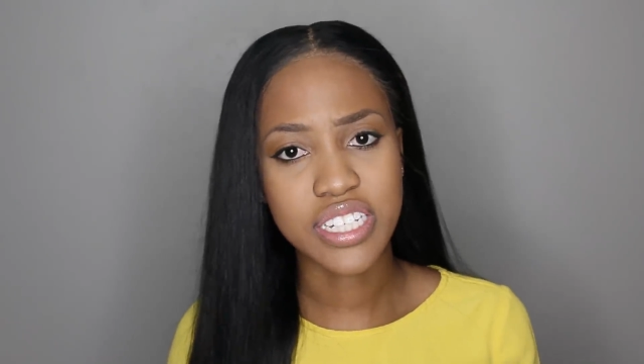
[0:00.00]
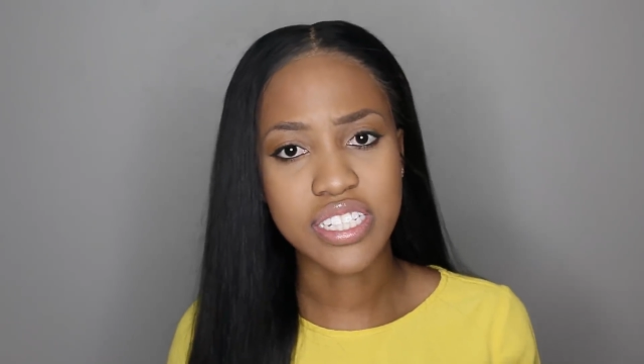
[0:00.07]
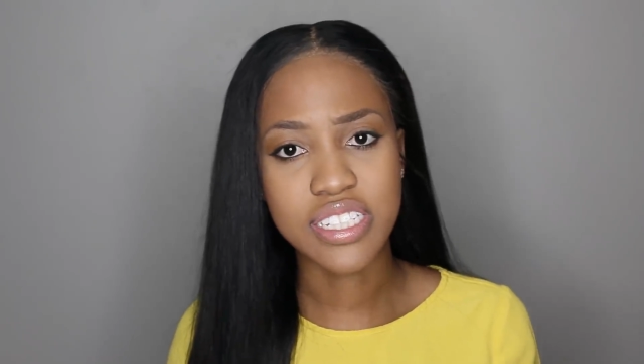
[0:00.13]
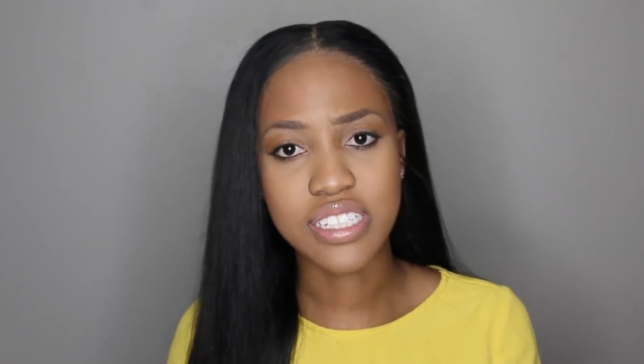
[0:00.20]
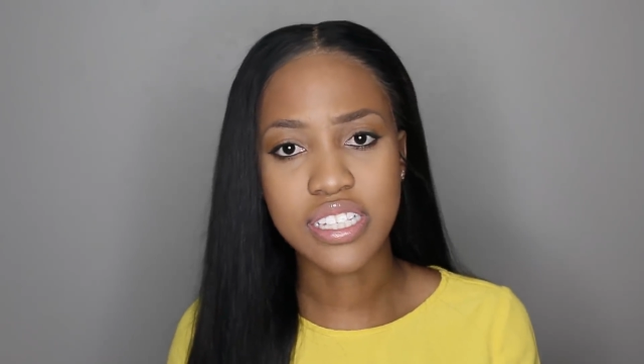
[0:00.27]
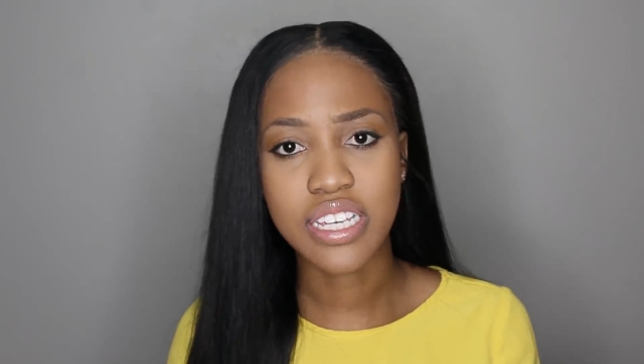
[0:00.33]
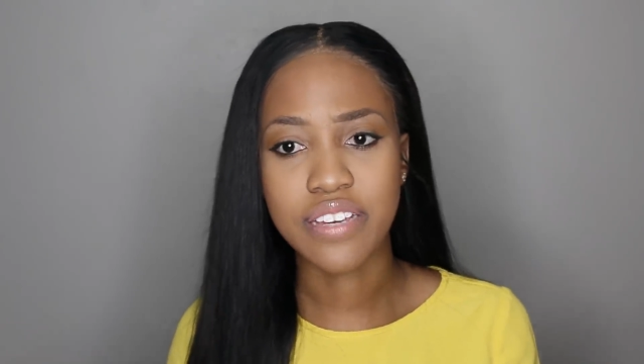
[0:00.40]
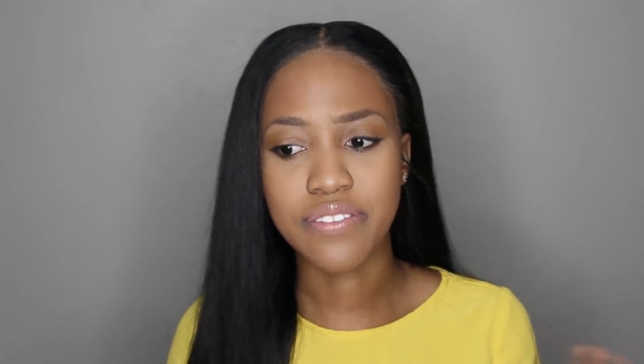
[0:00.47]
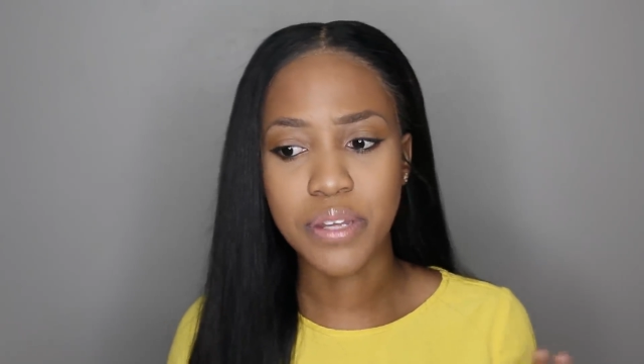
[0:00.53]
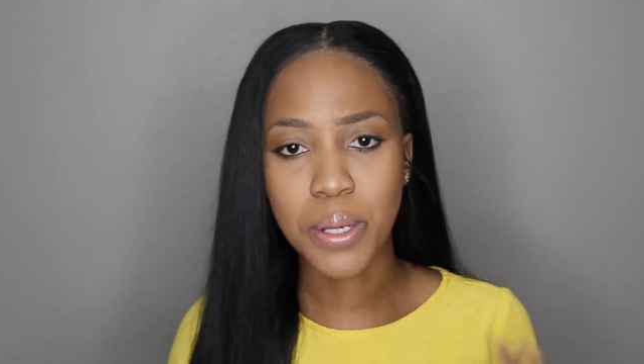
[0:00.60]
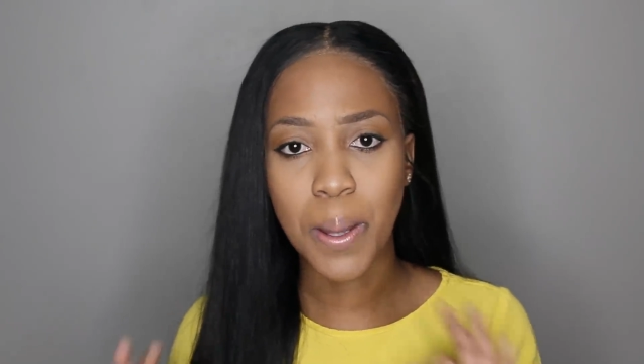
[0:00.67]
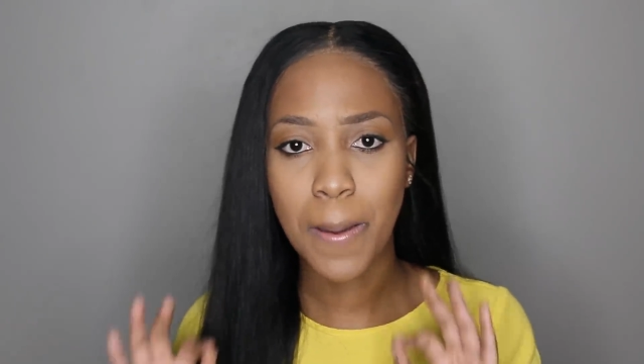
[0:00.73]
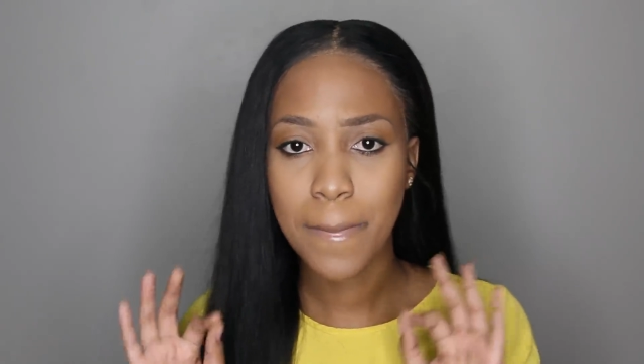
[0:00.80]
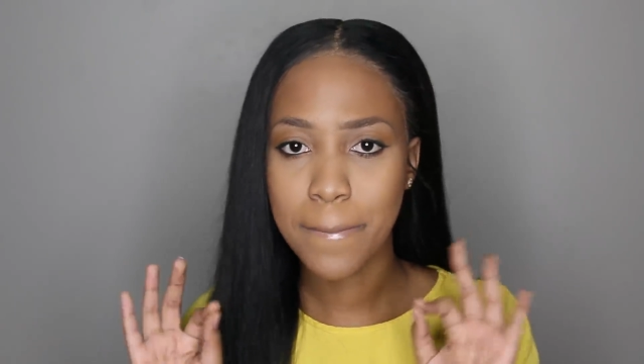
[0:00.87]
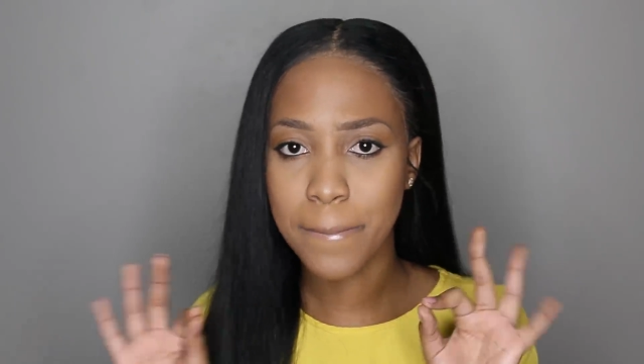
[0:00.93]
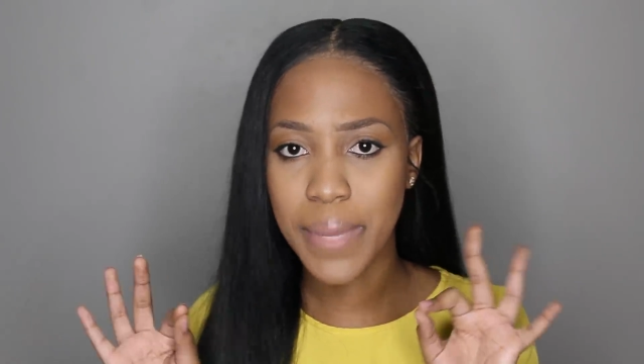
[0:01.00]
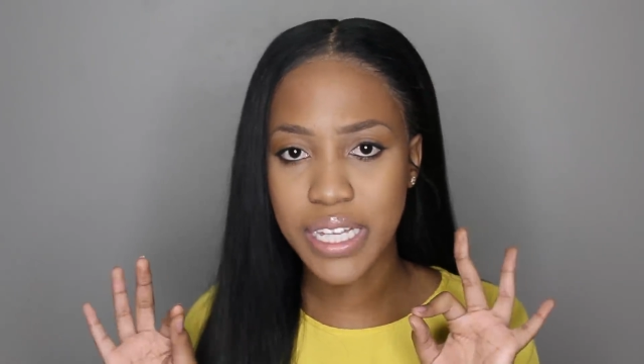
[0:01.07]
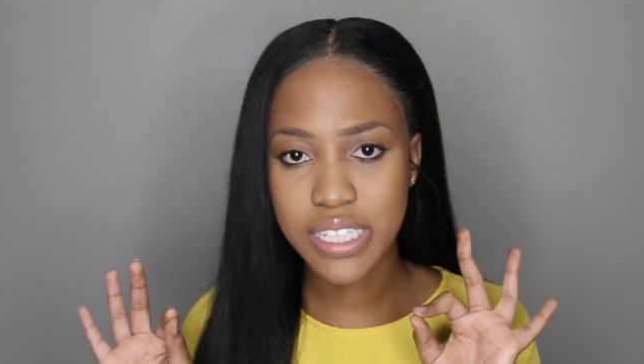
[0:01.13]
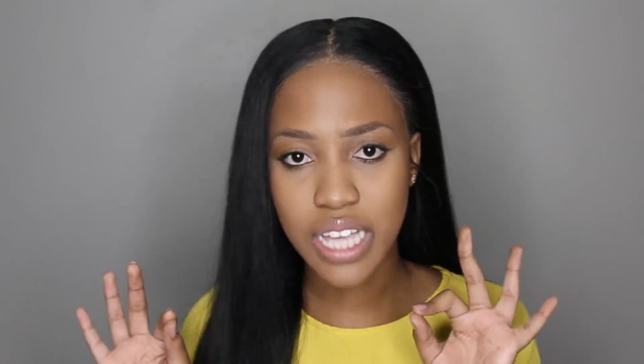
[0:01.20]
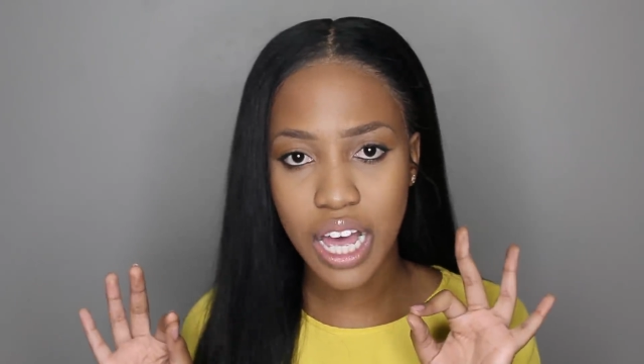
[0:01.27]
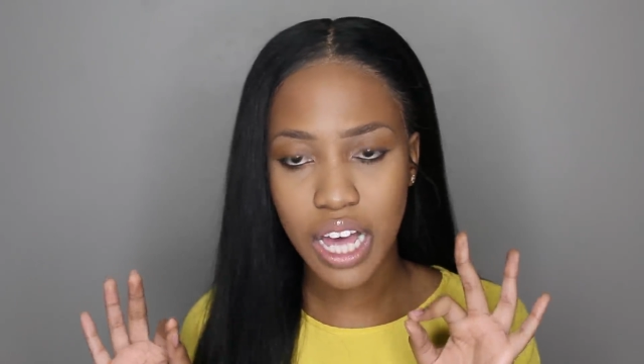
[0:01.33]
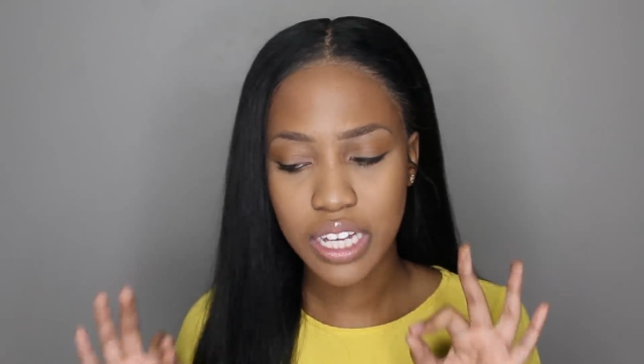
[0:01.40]
is even
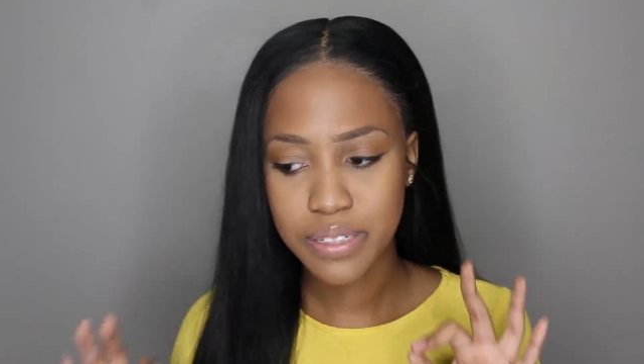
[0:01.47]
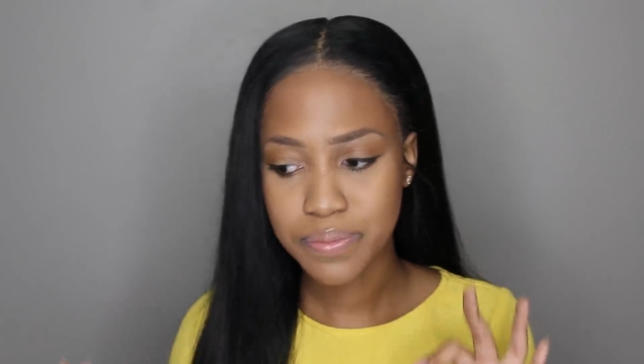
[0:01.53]
better.